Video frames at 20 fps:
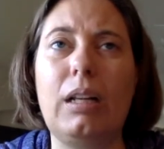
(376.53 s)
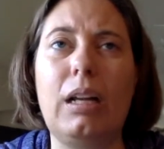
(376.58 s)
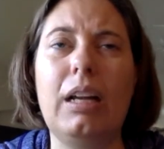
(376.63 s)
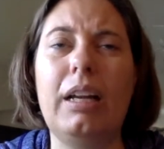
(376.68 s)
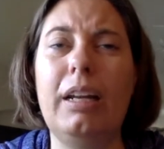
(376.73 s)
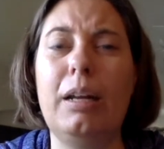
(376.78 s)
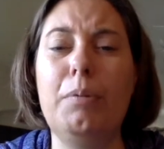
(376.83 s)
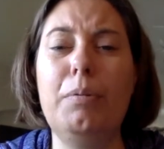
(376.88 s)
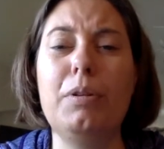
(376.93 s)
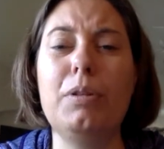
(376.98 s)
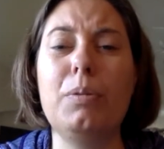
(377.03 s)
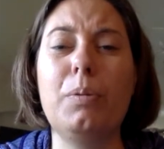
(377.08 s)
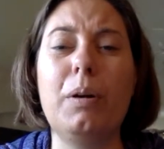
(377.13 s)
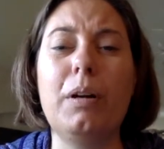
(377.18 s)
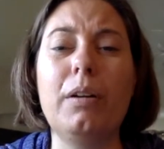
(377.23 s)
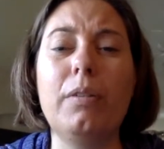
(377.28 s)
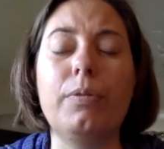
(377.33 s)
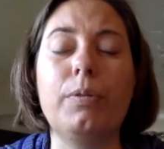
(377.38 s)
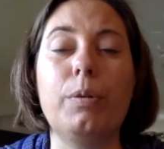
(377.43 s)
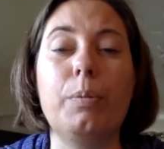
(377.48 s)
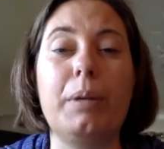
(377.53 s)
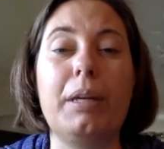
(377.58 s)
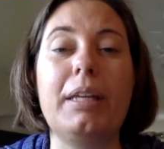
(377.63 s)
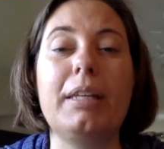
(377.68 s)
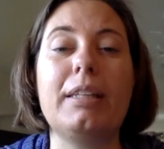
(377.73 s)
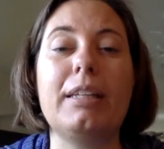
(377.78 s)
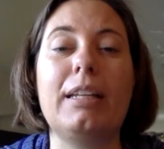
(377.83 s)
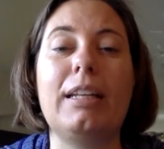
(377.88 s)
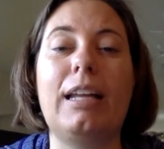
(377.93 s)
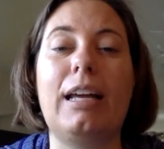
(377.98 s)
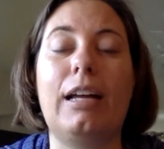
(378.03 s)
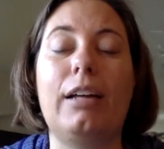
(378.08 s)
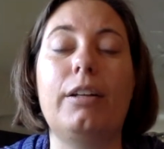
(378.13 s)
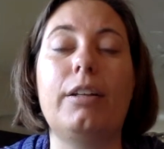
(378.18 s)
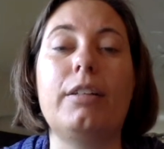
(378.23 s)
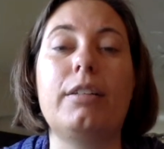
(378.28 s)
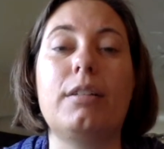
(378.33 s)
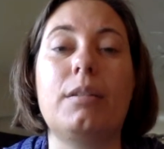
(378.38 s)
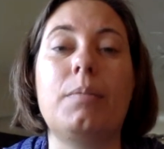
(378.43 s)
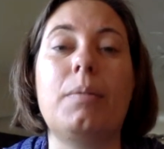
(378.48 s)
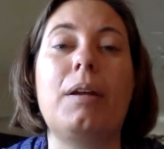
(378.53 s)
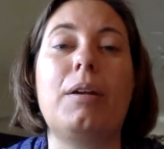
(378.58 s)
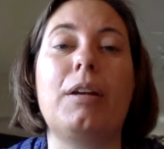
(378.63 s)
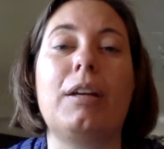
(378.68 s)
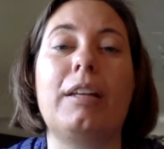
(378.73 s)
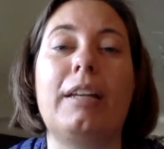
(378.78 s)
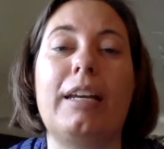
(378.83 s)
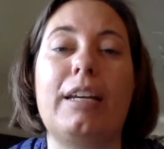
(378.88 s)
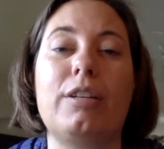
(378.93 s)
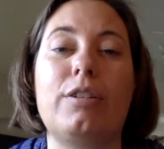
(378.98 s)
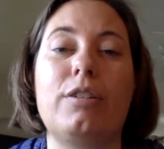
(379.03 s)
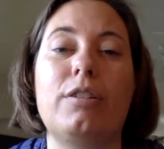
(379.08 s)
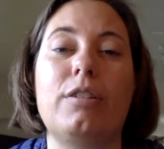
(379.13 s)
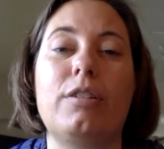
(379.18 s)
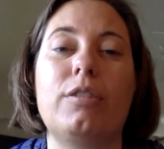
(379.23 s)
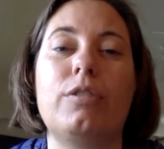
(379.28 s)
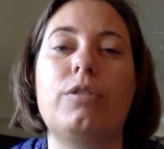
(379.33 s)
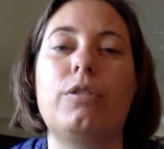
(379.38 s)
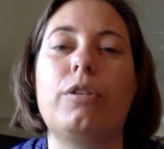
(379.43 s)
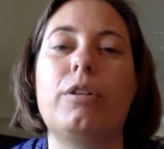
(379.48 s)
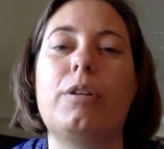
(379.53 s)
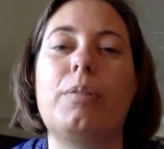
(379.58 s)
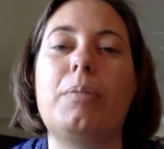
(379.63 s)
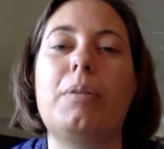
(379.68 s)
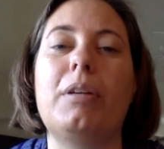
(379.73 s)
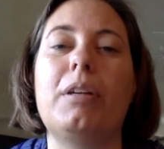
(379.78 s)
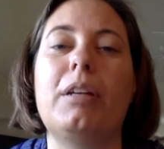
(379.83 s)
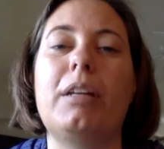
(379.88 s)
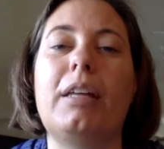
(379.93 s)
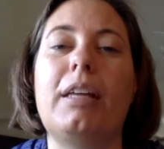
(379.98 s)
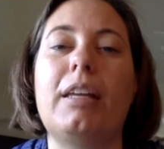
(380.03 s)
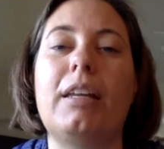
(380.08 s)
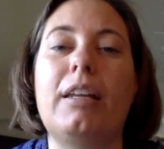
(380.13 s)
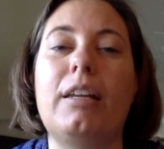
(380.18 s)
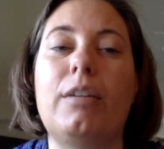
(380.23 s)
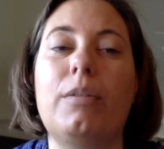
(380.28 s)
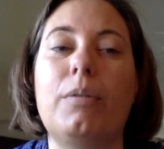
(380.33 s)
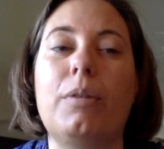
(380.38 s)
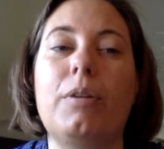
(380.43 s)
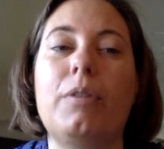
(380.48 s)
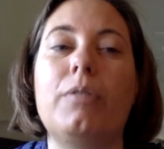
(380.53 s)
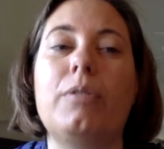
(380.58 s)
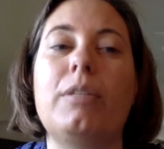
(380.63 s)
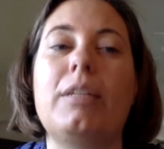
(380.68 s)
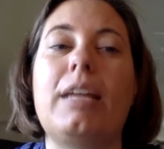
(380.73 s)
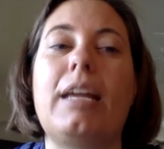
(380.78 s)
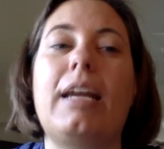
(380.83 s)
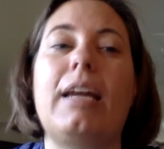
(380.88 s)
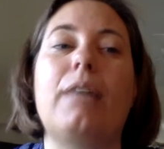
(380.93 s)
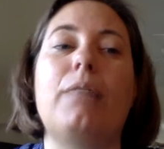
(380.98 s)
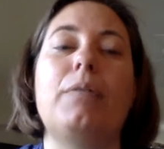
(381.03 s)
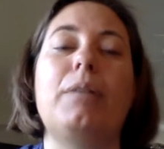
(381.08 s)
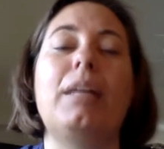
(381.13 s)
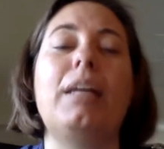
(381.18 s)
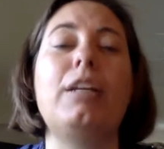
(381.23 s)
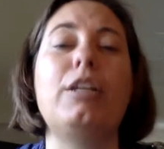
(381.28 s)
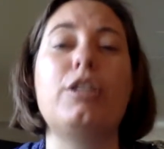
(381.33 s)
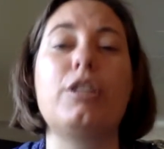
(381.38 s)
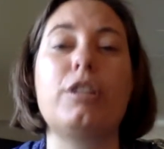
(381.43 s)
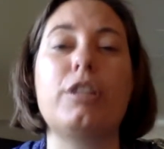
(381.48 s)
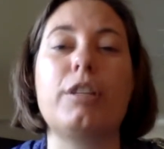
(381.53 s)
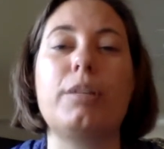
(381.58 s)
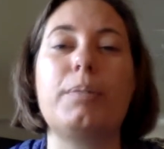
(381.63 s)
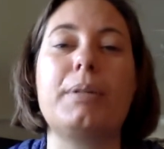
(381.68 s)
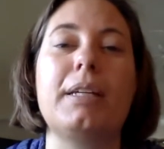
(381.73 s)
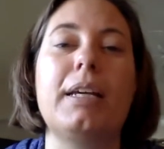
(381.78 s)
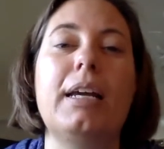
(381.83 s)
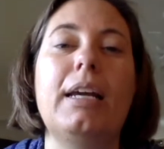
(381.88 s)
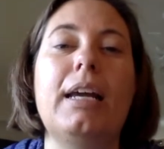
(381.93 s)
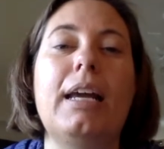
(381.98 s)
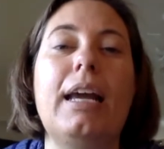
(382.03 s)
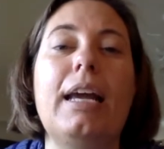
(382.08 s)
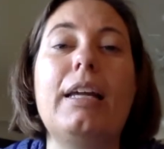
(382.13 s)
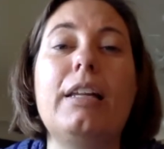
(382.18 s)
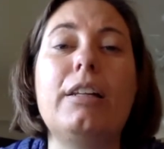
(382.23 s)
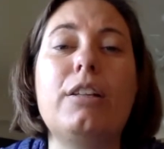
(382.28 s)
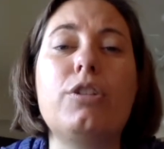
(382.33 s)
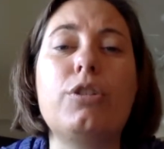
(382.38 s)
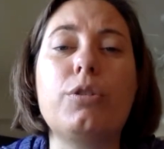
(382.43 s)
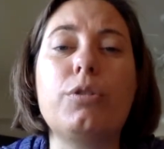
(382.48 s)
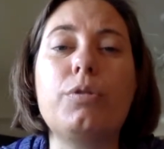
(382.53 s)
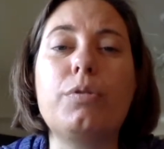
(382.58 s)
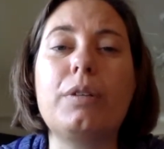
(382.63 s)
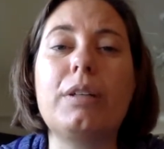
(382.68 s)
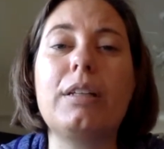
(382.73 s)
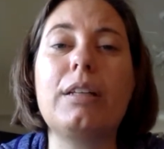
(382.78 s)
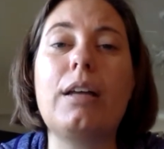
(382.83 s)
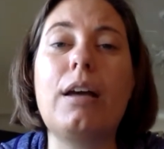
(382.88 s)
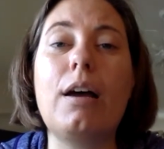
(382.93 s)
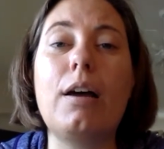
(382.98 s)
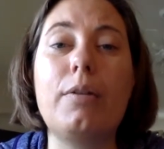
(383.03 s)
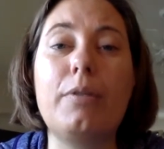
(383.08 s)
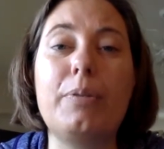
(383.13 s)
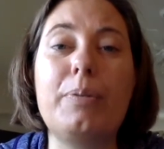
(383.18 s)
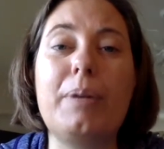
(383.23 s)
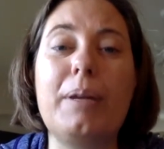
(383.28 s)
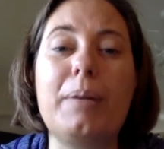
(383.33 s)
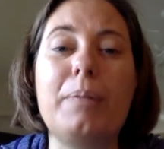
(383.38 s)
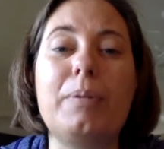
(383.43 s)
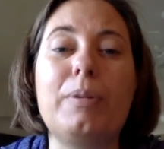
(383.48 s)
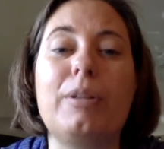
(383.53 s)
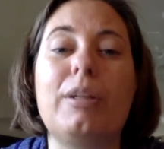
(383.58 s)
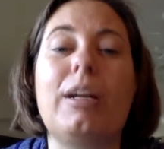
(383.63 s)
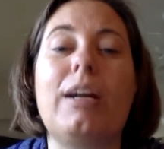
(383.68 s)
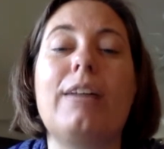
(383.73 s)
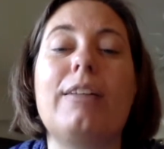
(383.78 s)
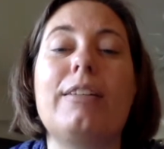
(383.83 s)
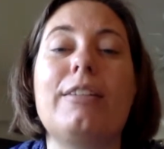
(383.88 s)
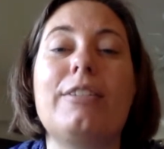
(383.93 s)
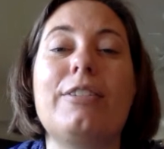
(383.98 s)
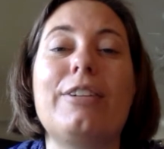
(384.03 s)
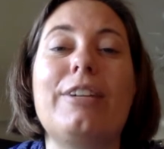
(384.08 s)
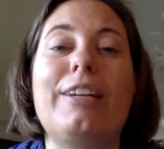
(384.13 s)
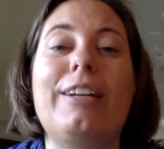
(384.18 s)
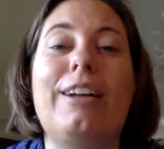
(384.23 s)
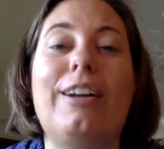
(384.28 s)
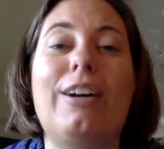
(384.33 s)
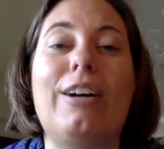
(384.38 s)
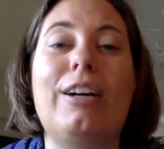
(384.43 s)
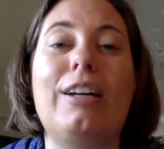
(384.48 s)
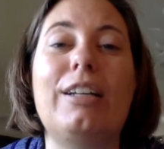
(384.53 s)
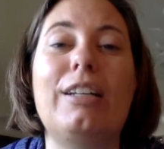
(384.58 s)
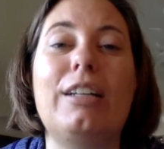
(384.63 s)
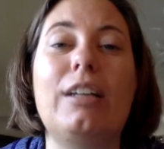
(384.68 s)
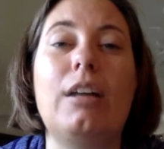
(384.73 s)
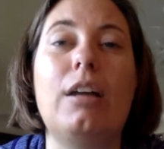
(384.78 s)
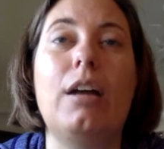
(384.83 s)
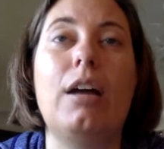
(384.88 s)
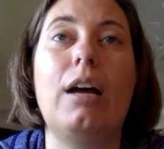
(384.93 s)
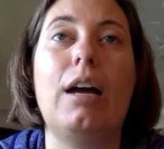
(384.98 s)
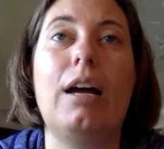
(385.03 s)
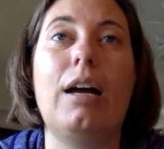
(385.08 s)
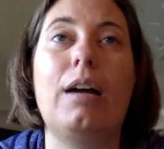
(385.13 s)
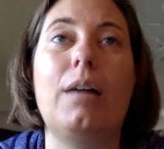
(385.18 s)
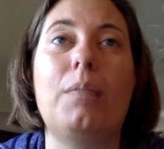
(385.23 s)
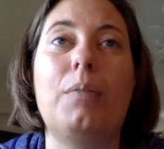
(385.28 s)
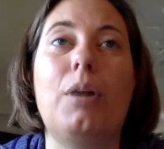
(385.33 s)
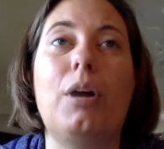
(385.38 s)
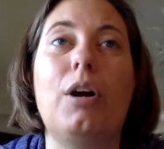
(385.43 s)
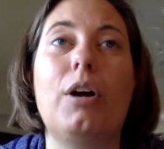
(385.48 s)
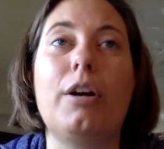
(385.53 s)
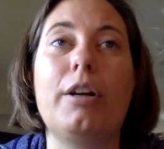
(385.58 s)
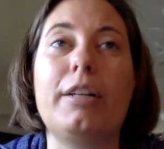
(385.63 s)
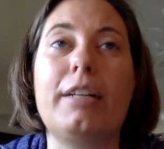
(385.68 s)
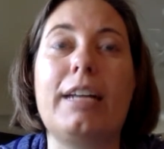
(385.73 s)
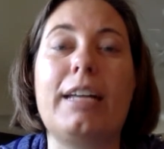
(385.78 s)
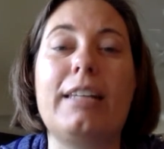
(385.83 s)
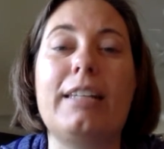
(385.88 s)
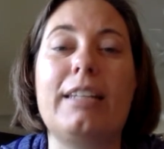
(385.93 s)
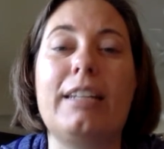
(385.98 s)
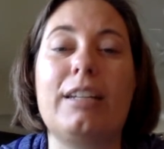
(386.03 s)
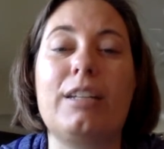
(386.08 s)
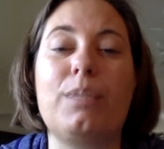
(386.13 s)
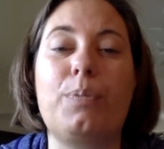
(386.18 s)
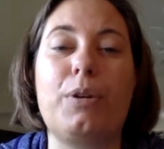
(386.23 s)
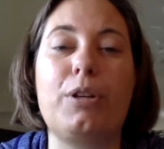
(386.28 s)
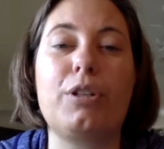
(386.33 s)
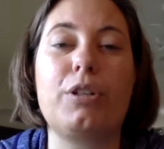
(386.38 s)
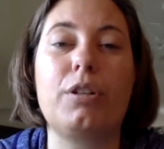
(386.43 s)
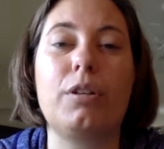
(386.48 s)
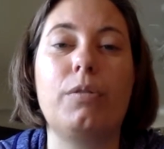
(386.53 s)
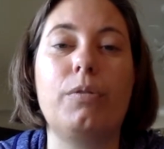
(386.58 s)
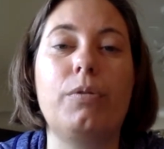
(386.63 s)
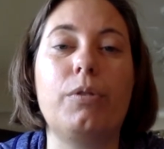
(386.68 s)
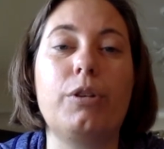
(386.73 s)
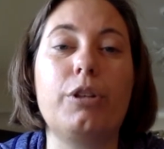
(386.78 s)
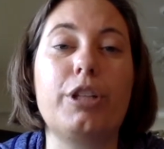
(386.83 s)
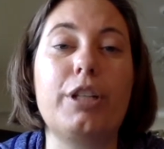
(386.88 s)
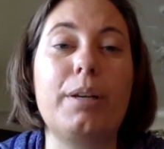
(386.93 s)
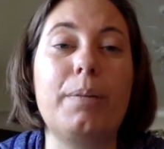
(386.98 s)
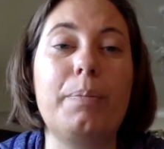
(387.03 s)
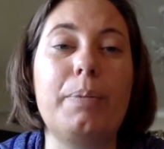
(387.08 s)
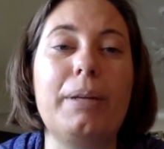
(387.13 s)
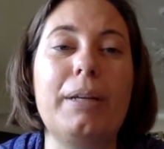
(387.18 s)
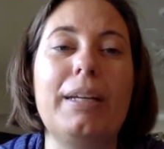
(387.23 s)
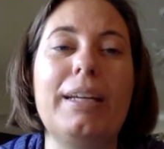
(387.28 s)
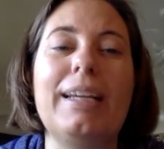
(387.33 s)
And it was wonderful because it allowed us to make connections into our community and inroads and relationships. And children love to be able to concentrate on art as an expression of worship.